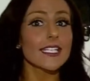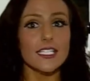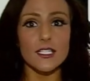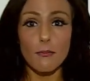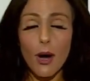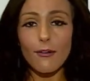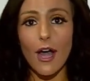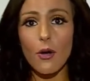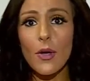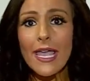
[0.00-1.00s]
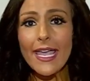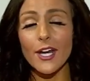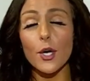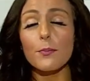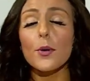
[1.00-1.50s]
into tomorrow and
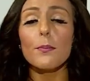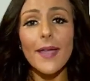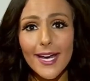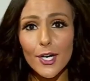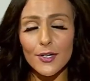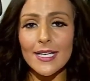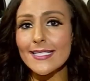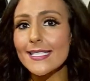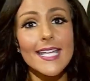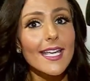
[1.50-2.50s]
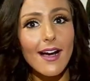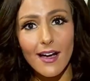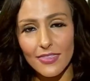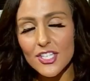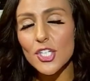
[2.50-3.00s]
are prepared to take
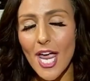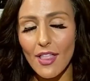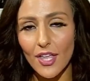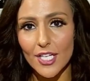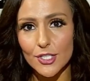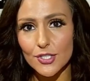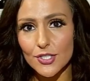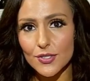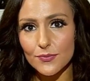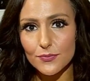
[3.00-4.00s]
on the challenge.